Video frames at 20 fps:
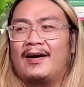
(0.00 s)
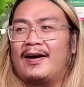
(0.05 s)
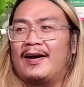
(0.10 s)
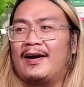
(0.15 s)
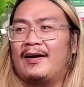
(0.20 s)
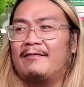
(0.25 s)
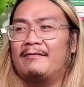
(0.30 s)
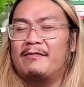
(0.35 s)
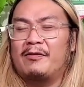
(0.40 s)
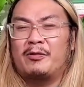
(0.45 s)

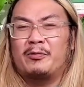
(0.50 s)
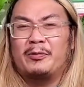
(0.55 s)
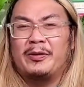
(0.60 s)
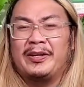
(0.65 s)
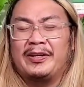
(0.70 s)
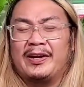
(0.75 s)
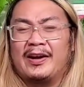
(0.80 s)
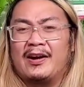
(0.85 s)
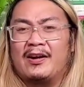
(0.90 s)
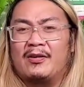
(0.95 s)
I have
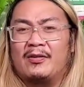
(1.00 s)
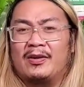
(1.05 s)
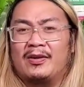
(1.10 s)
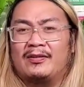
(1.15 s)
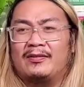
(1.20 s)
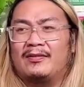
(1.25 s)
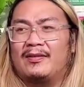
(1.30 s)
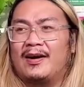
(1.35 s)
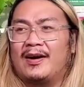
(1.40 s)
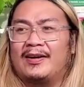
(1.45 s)
3 now,
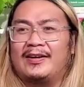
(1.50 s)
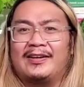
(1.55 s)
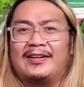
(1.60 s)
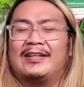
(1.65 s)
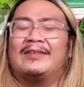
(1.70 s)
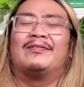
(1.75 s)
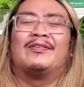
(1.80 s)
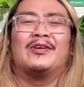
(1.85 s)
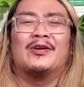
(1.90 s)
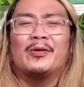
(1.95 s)
and I
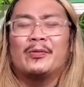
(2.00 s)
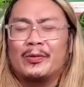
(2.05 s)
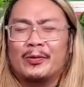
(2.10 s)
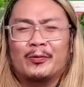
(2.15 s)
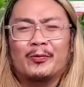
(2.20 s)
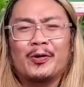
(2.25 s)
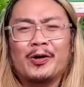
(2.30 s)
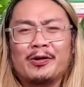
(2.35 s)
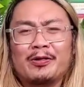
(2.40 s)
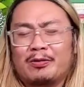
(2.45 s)
didn't even know
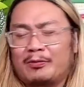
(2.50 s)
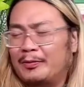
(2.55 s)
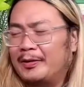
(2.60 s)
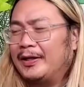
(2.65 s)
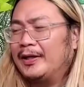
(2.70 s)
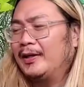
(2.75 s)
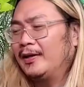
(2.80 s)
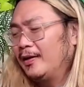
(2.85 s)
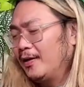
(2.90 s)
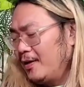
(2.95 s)
there were
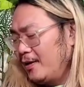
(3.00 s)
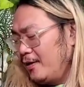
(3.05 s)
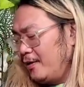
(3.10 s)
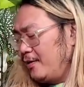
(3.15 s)
3.